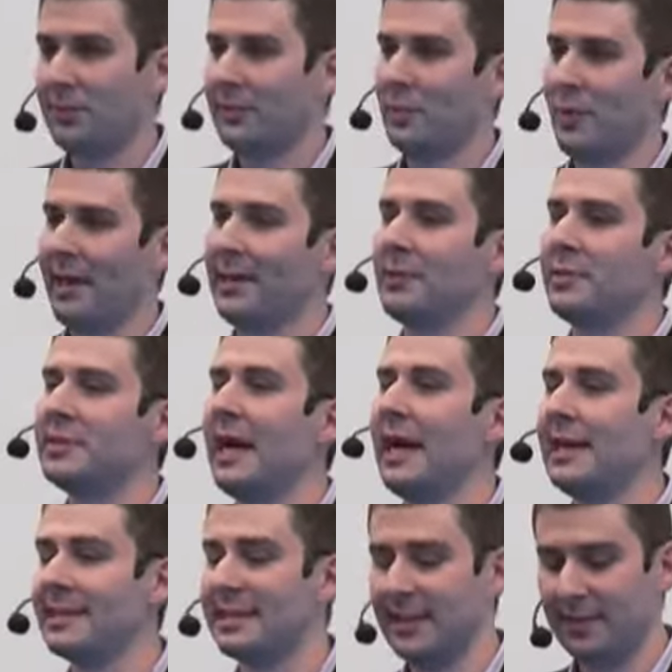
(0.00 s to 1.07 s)
the way to
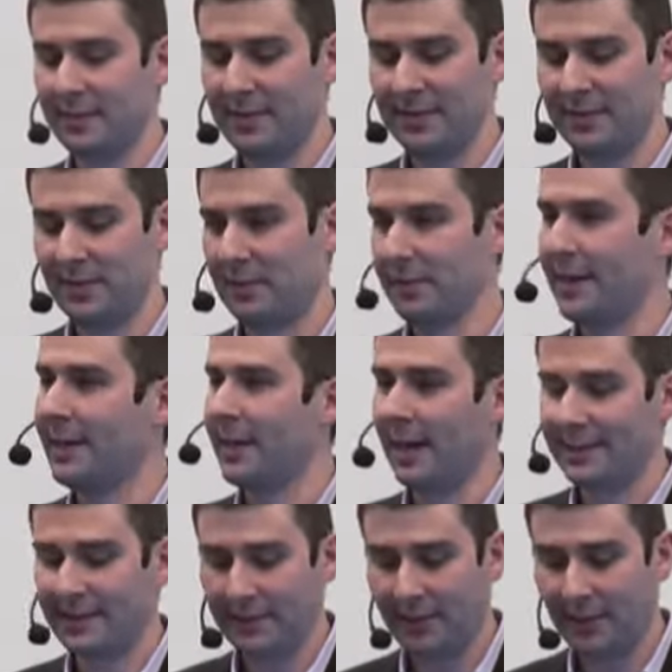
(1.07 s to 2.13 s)
entice them is with great
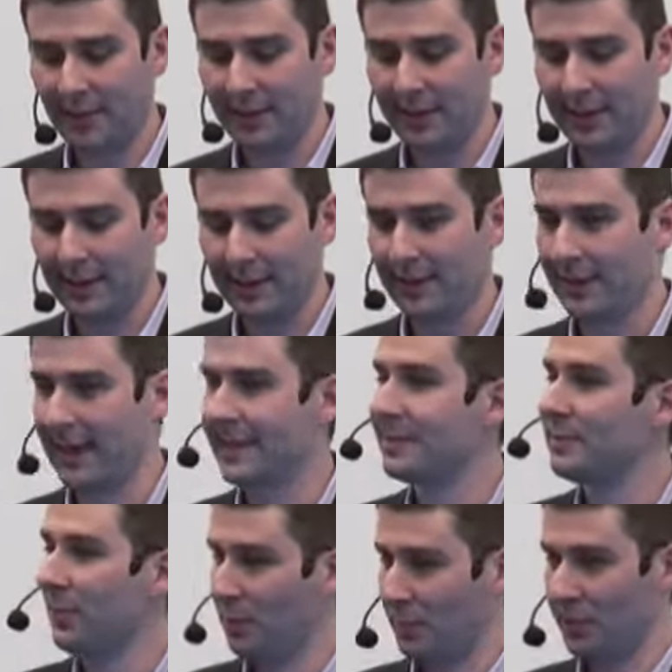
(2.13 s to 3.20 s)
content marketing, and that's
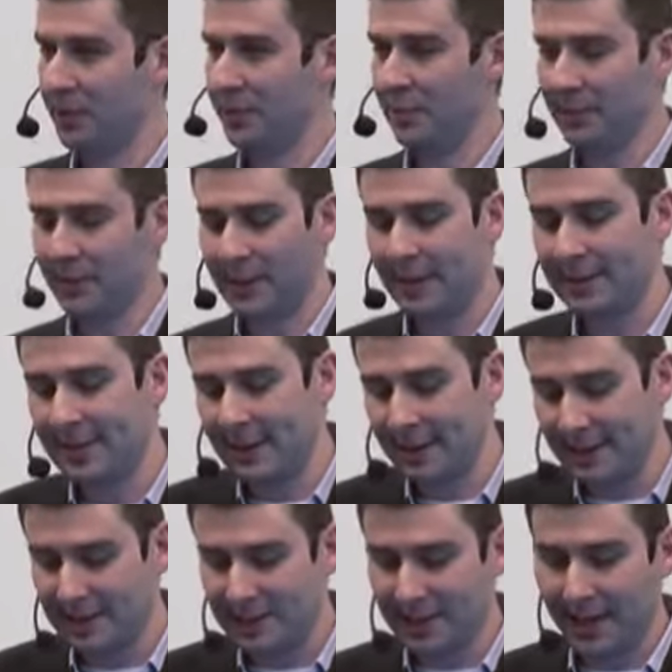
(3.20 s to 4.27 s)
what we're doing with content
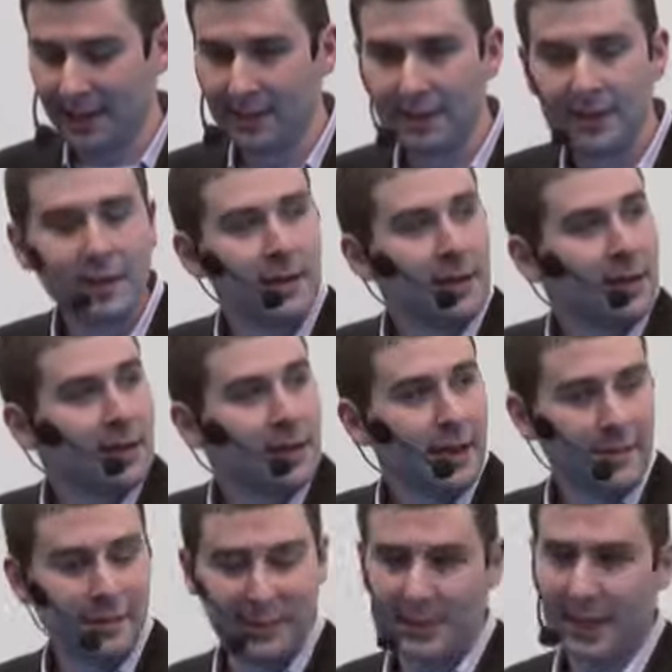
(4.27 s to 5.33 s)
lead gen.
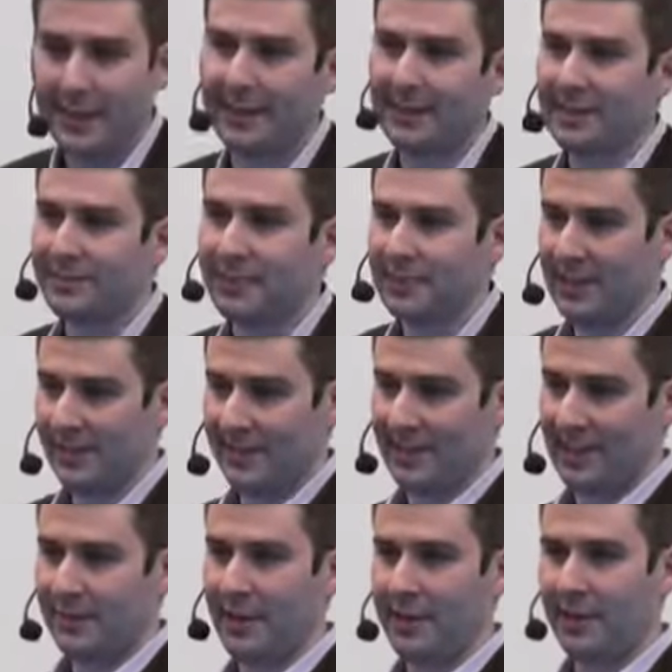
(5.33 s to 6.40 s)
If you're talking
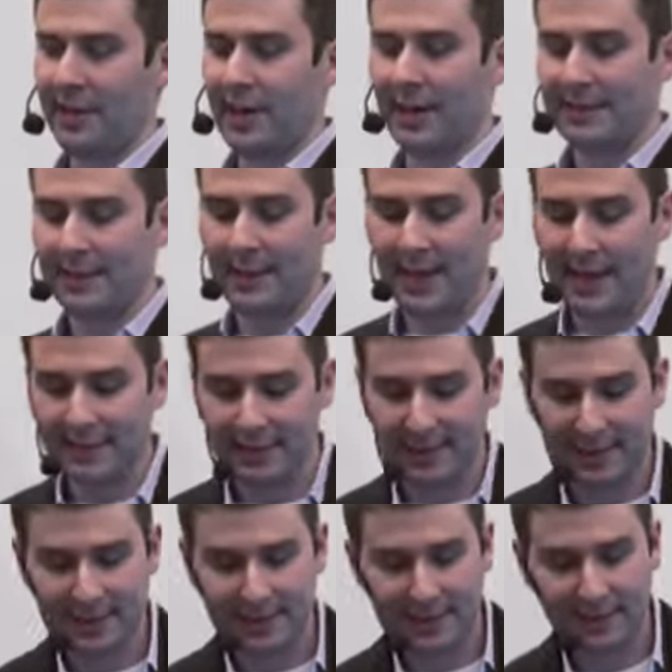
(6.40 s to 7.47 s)
specifically about your content
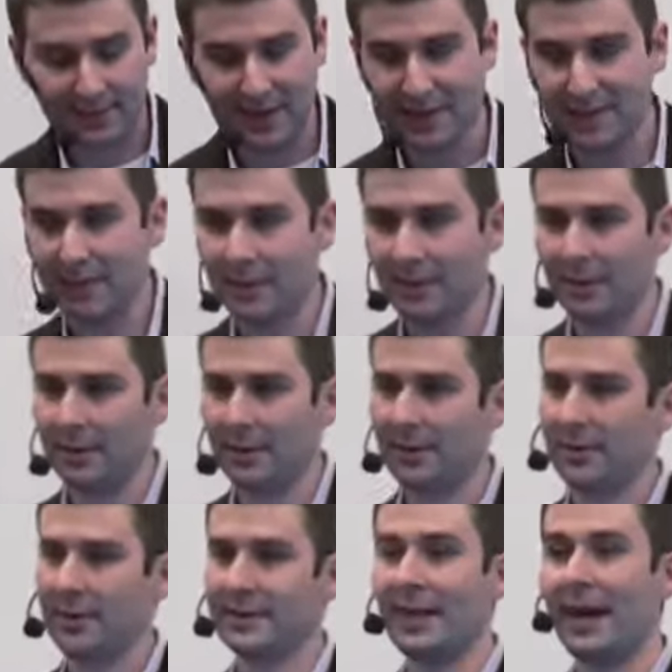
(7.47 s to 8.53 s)
assets, make sure
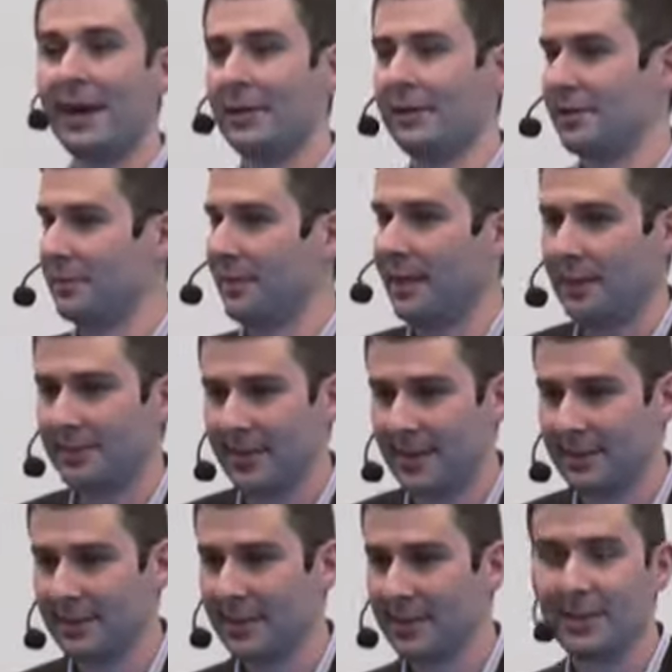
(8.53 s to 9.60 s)
the titles are
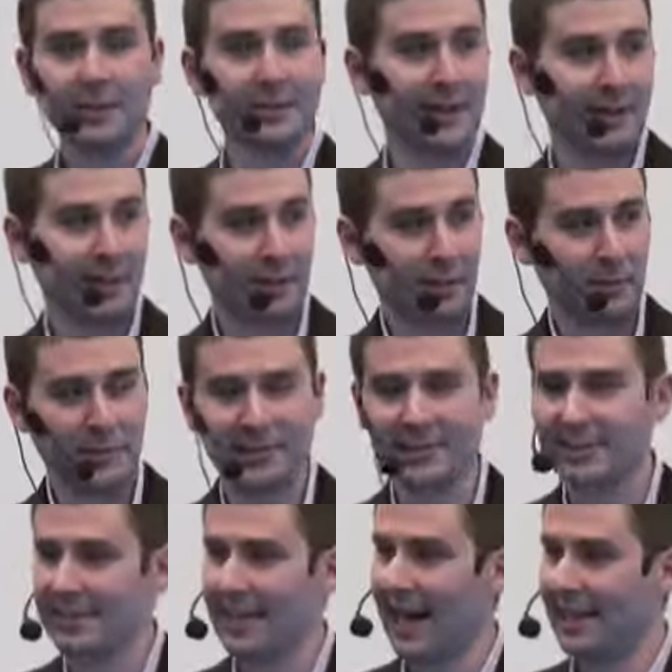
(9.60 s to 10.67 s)
relevant, that they're really
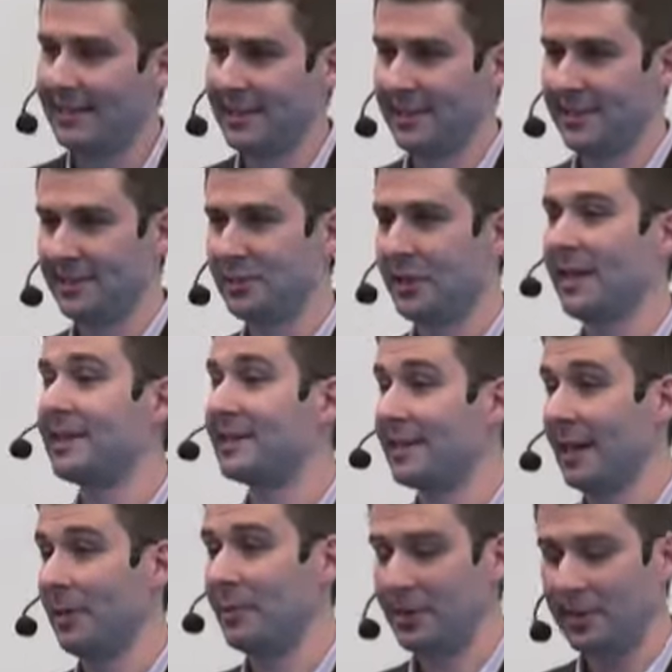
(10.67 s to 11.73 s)
snazzy, and you're trying to
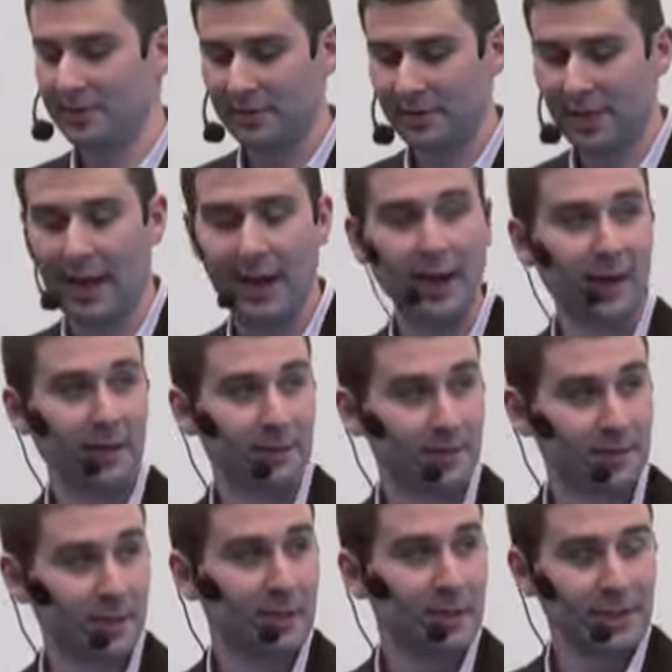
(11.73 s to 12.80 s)
sell
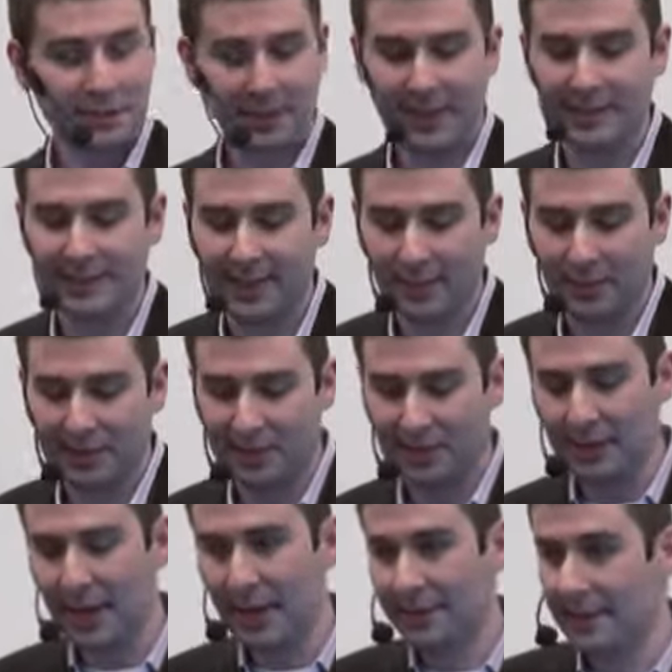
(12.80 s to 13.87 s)

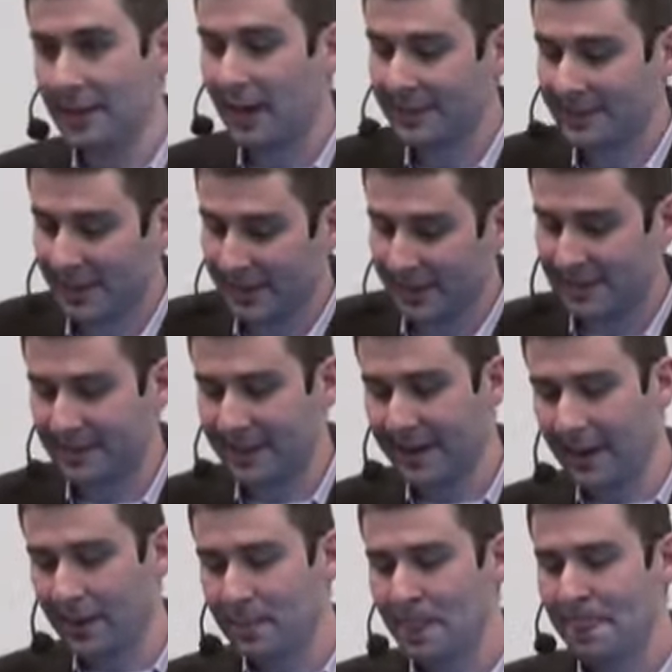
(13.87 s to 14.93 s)
the content that's there.